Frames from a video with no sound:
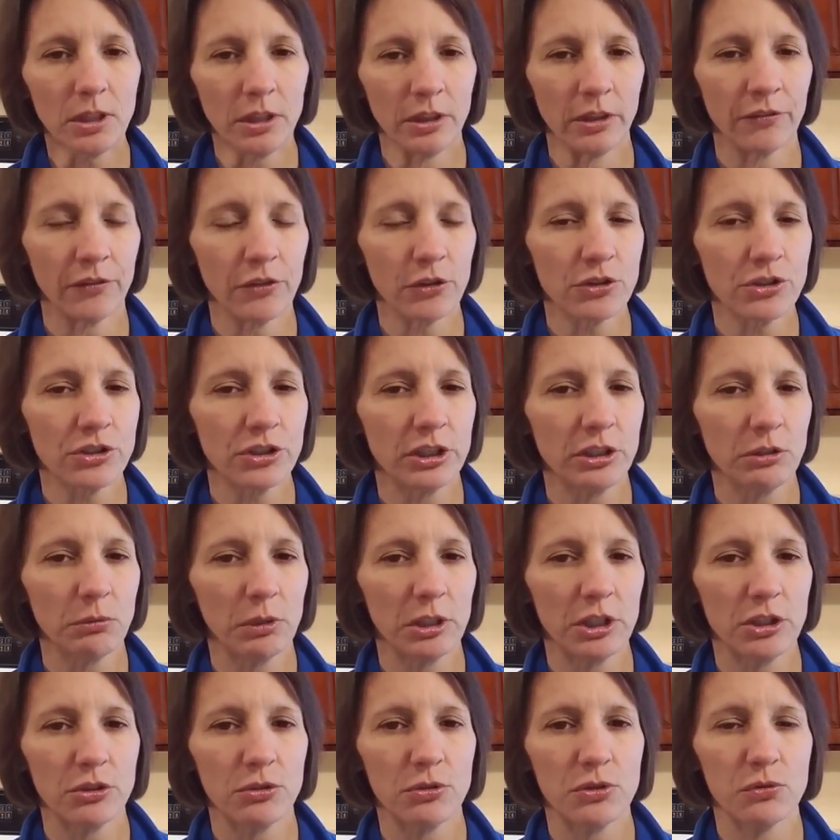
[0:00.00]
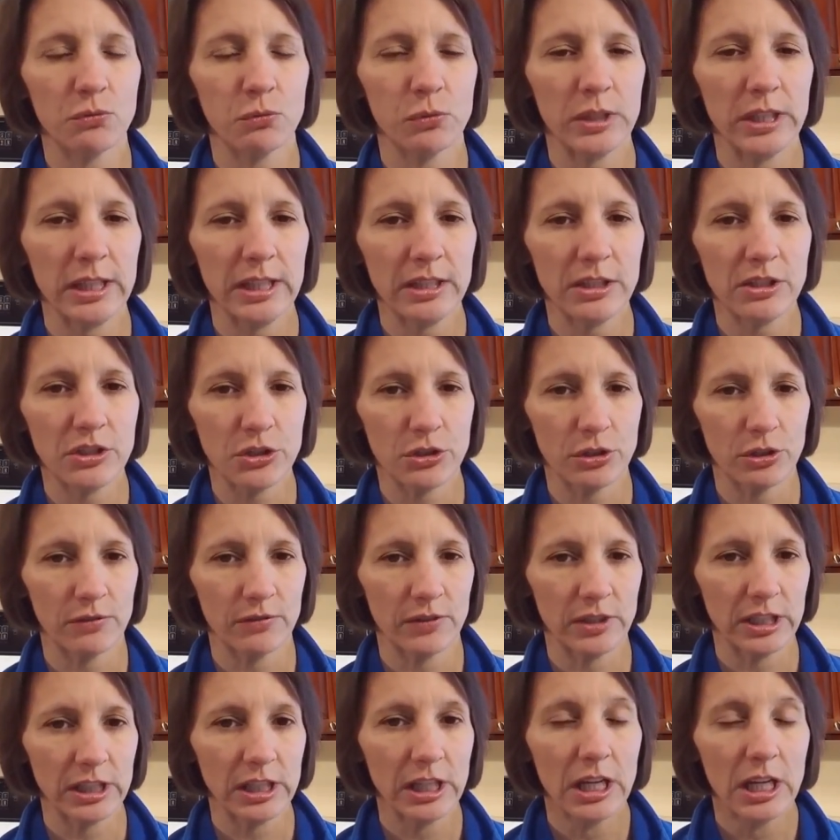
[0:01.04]
the first thing you want to do is read the
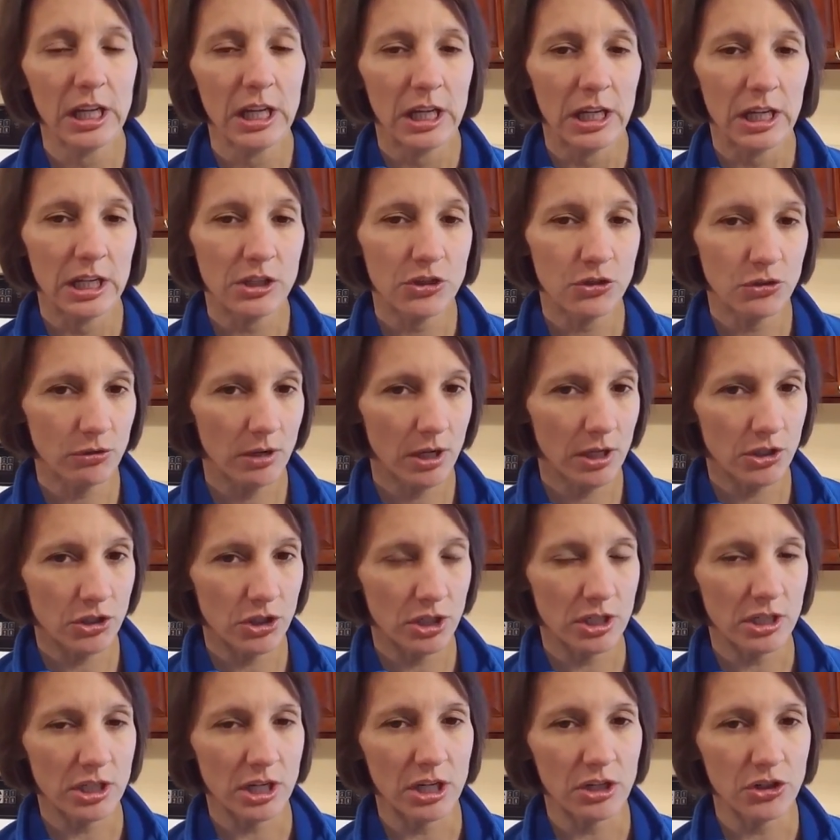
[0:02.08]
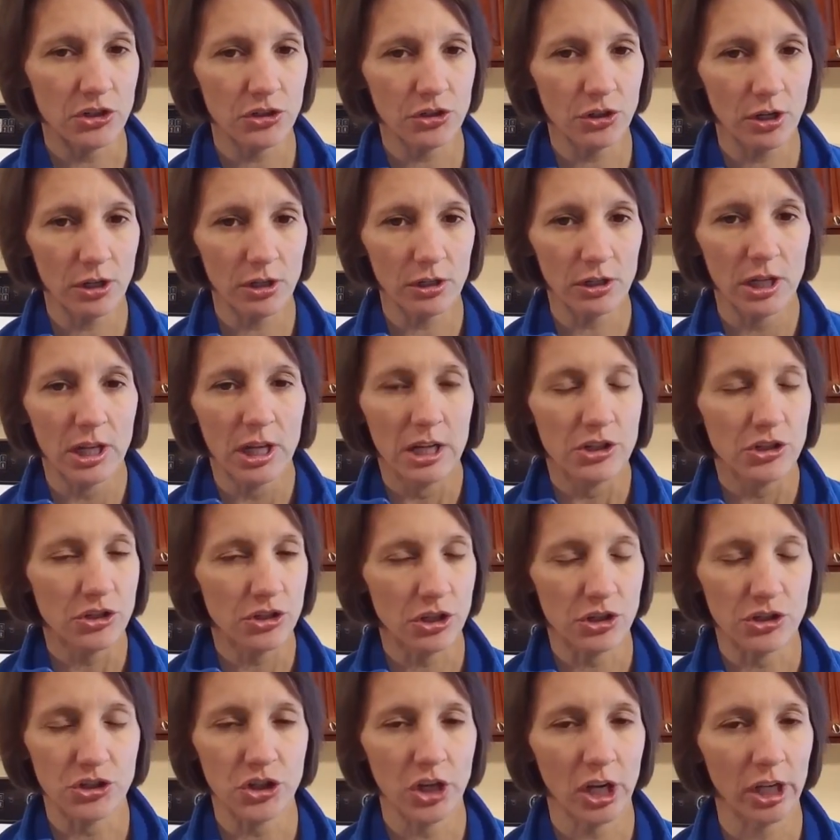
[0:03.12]
serving instructions and start, just
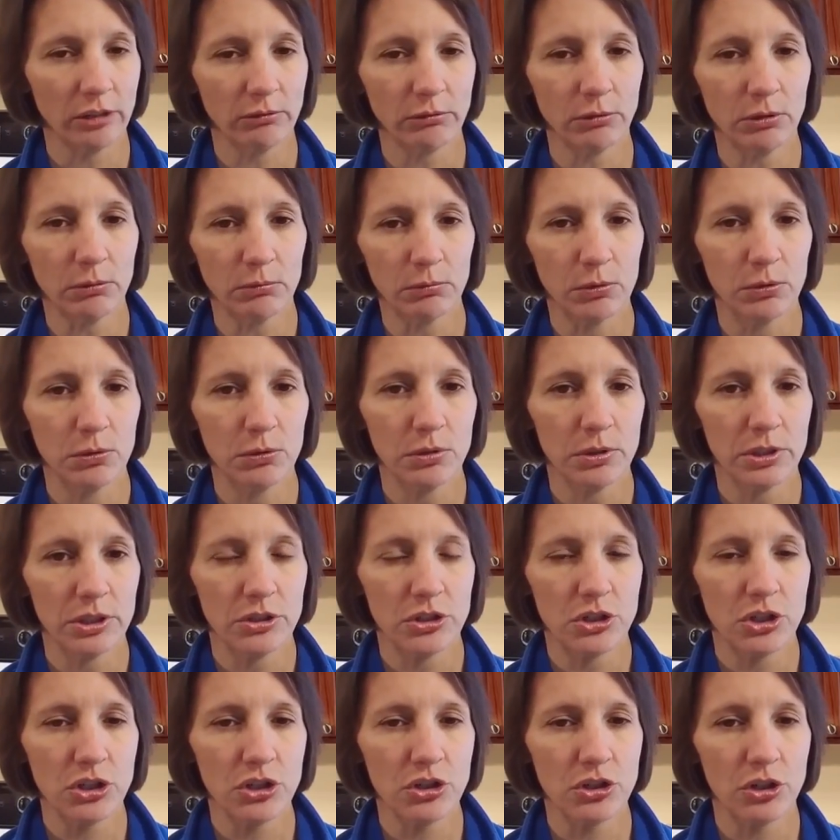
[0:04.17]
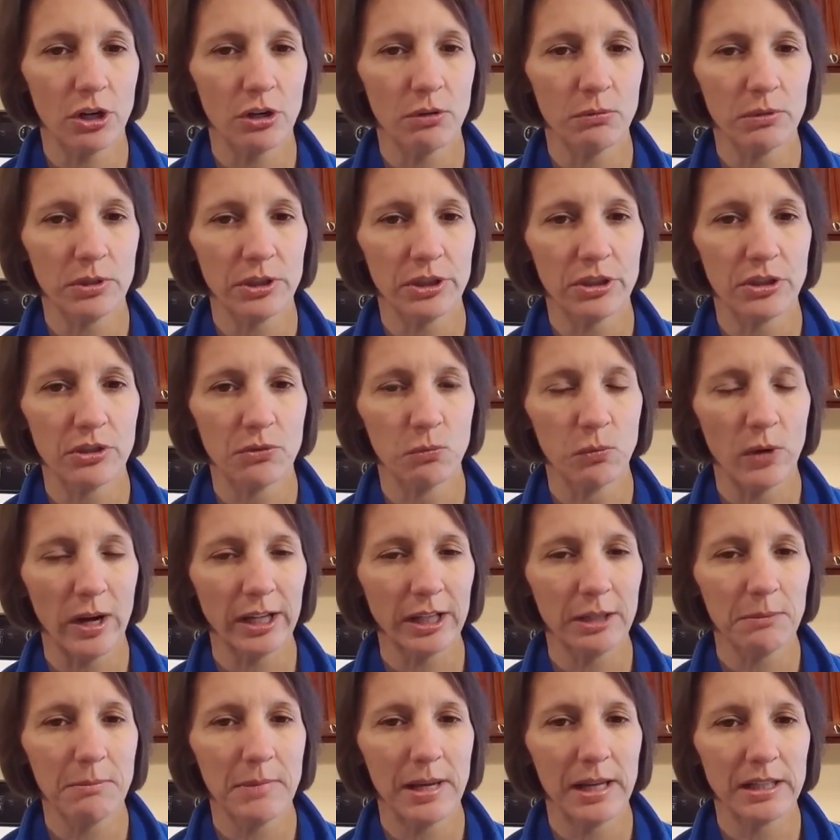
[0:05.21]
a general rule is just start with the
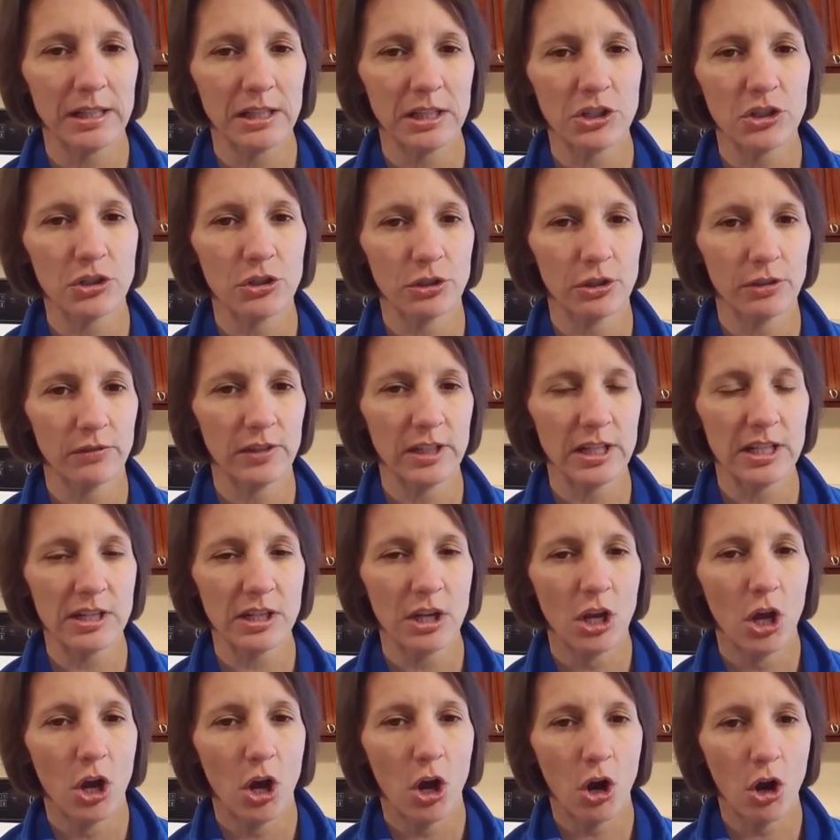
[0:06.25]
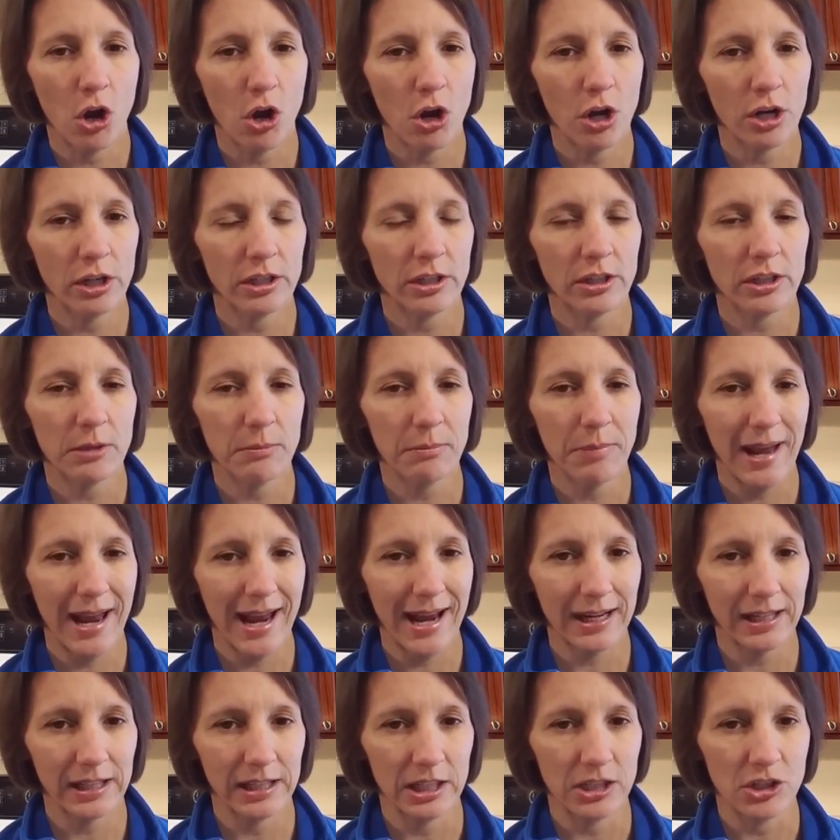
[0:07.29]
recommended servings on the
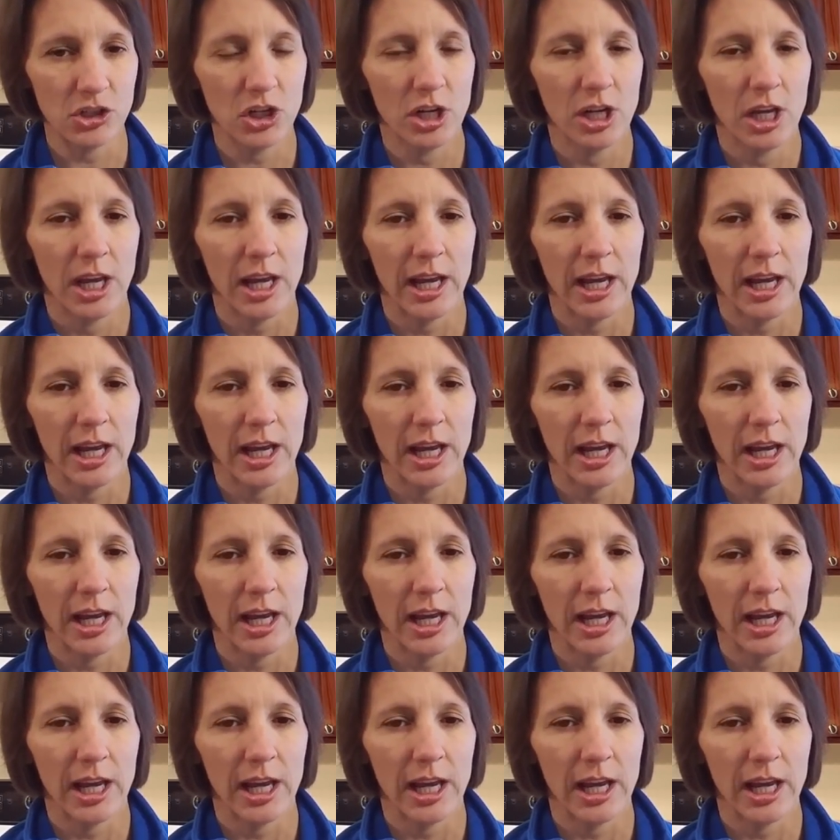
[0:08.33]
package.